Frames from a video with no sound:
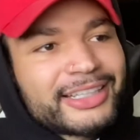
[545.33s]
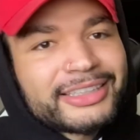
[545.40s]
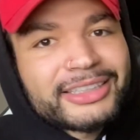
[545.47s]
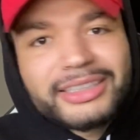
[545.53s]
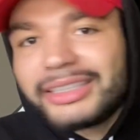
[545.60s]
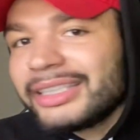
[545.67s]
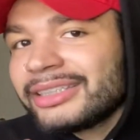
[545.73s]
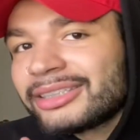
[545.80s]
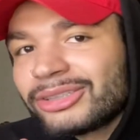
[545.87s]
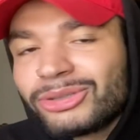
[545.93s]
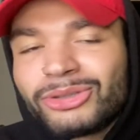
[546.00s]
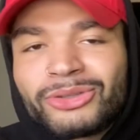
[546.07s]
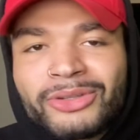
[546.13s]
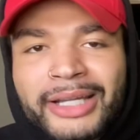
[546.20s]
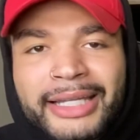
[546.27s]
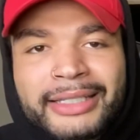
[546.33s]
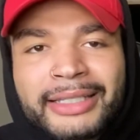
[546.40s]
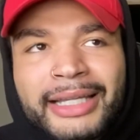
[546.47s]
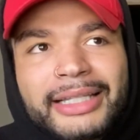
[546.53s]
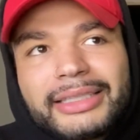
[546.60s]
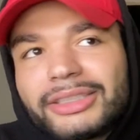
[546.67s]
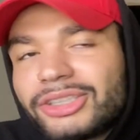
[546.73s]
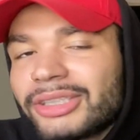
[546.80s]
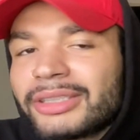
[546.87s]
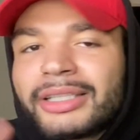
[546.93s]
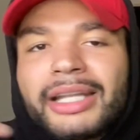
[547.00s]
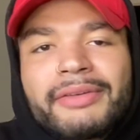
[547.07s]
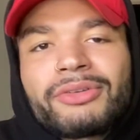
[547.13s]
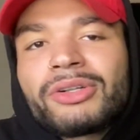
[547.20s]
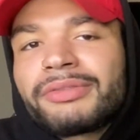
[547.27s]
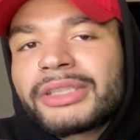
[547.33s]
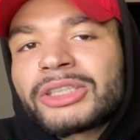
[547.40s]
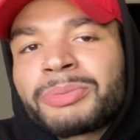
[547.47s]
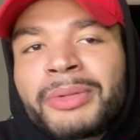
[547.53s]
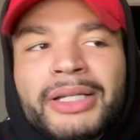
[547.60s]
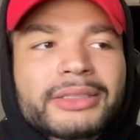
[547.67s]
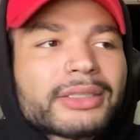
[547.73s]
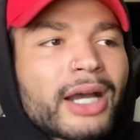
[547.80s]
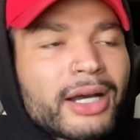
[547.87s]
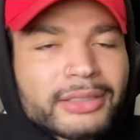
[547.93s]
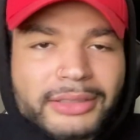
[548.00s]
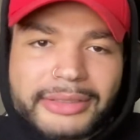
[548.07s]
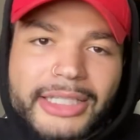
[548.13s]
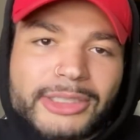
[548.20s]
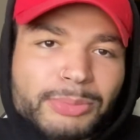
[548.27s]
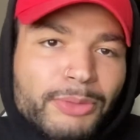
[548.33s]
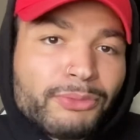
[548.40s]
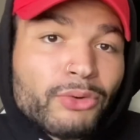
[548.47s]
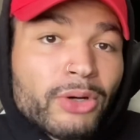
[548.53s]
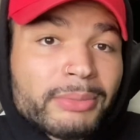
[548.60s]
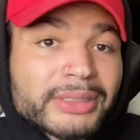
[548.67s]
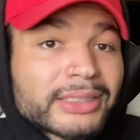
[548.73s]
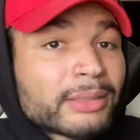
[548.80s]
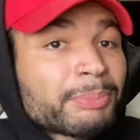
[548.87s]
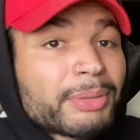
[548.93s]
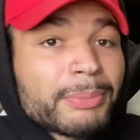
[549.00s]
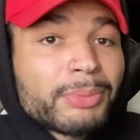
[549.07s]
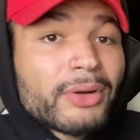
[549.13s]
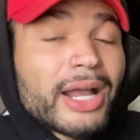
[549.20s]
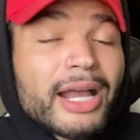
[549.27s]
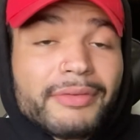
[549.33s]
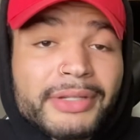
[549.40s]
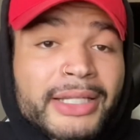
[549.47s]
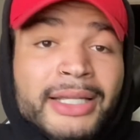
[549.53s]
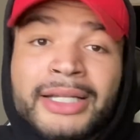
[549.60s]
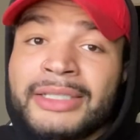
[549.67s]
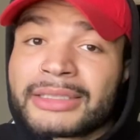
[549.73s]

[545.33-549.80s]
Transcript: Jisoo, and it's just a level of experience, on-stage performance. Some people have it.